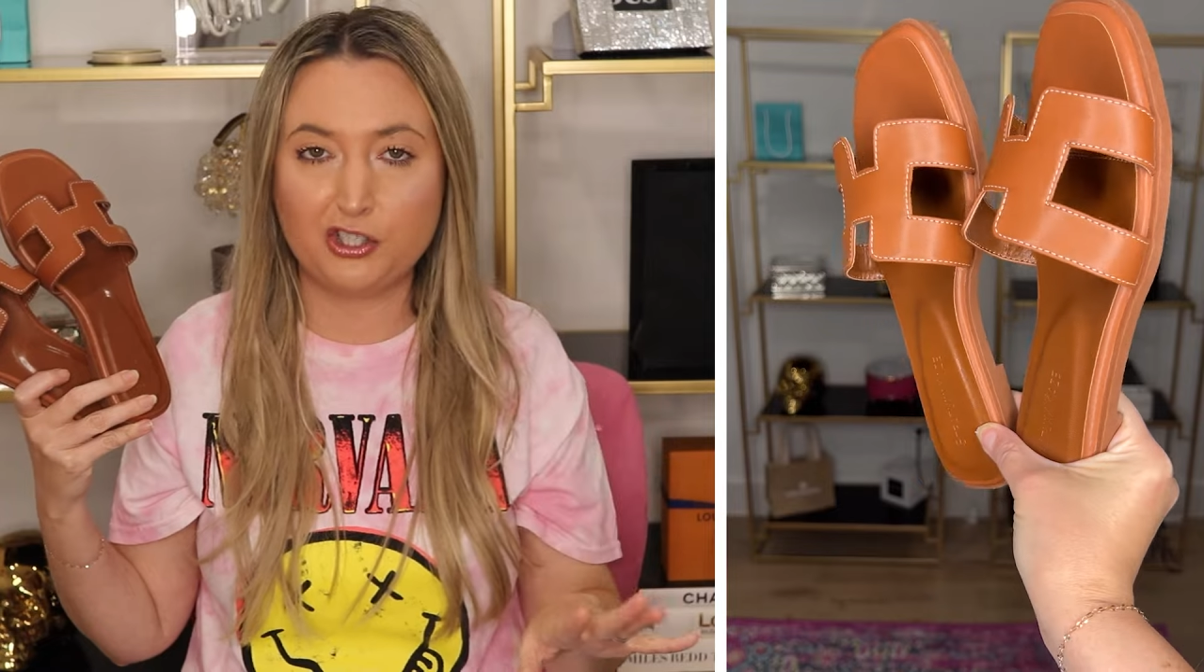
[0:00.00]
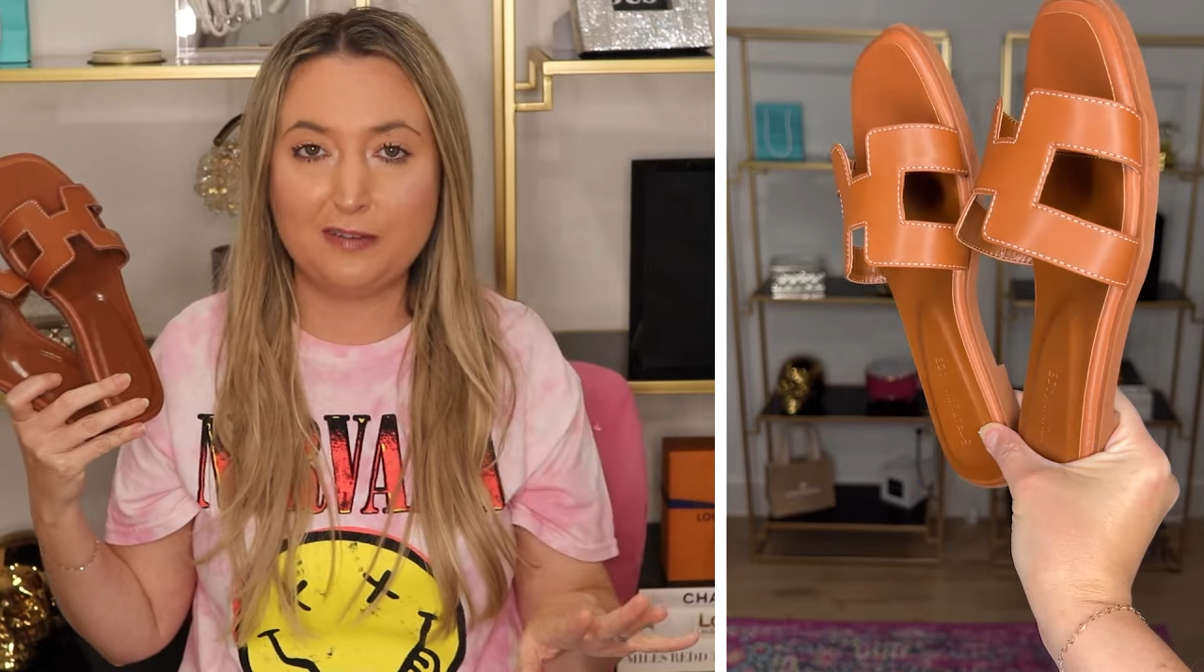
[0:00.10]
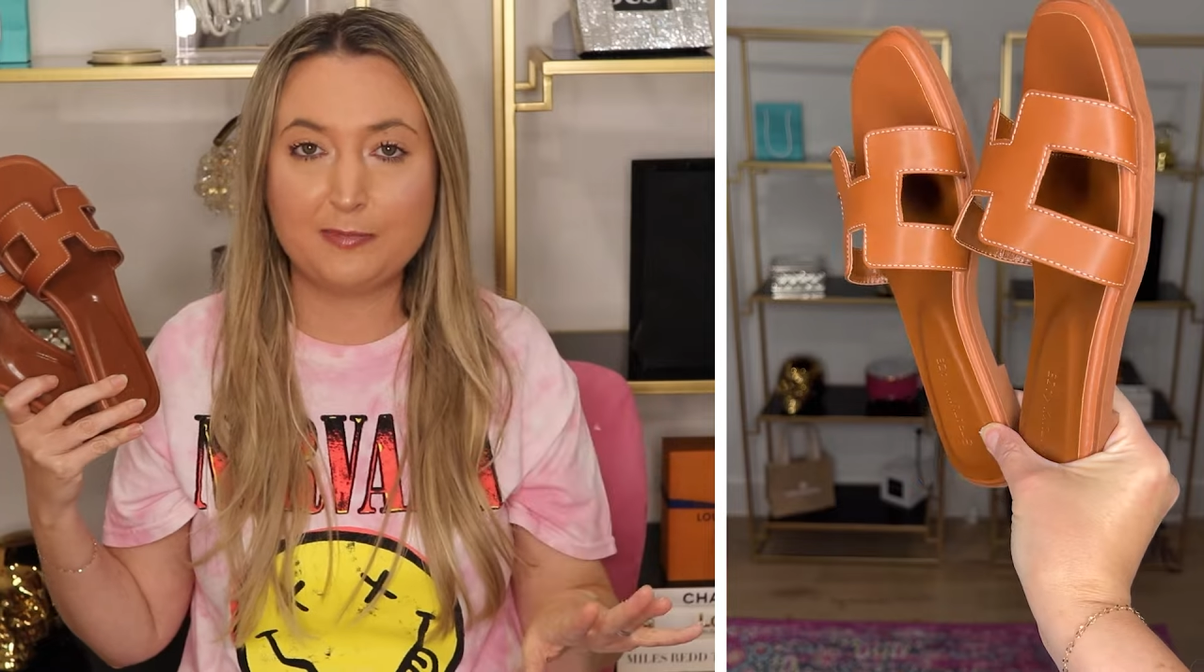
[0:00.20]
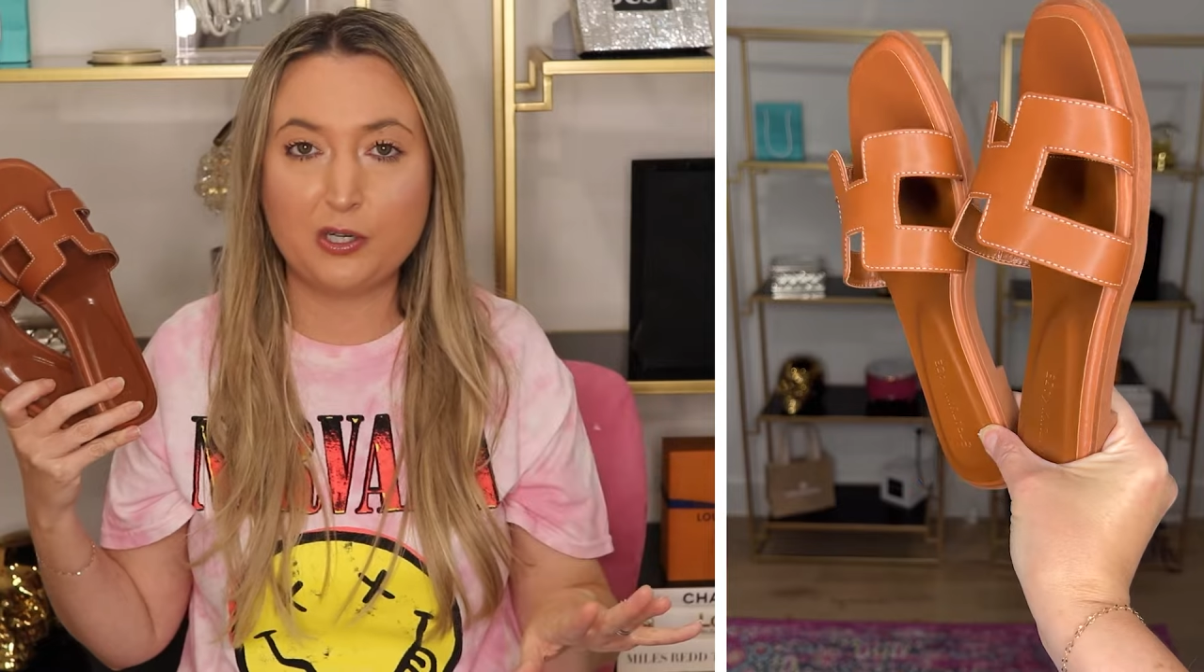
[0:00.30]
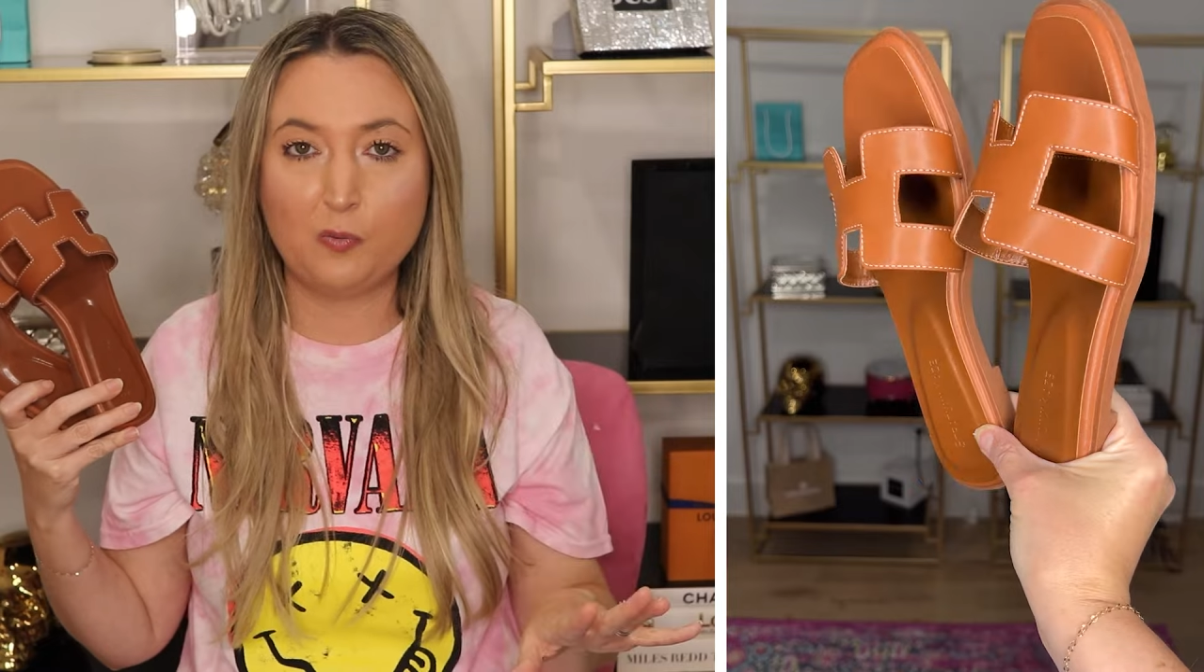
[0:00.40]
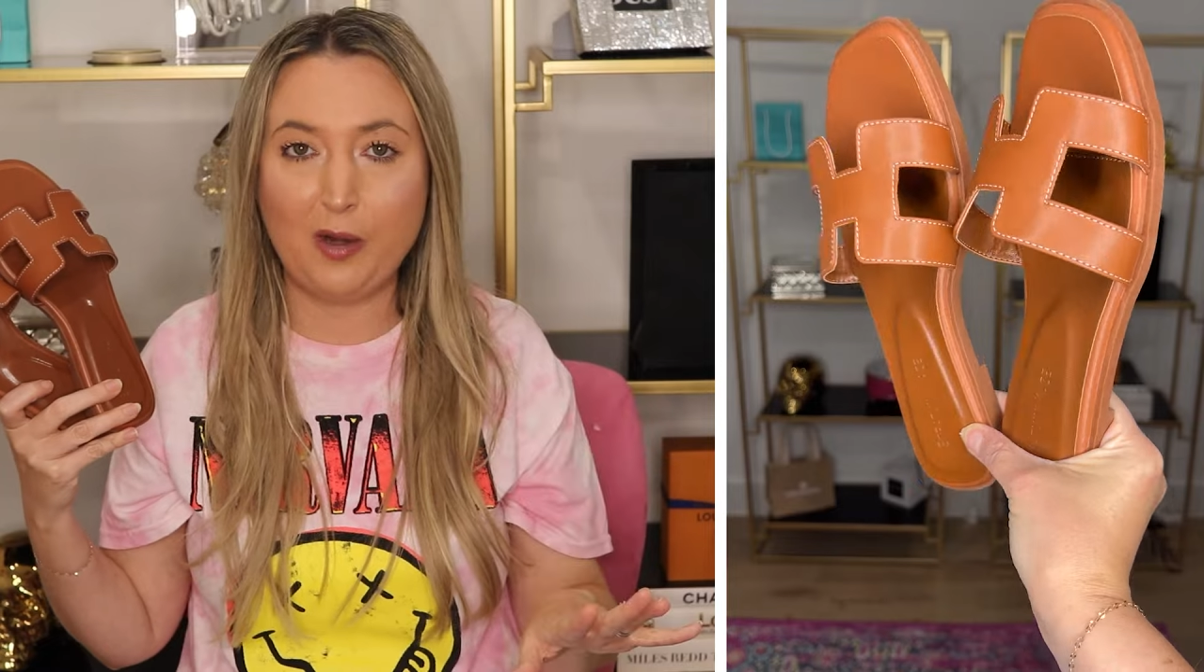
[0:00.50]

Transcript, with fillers: sure I'm gonna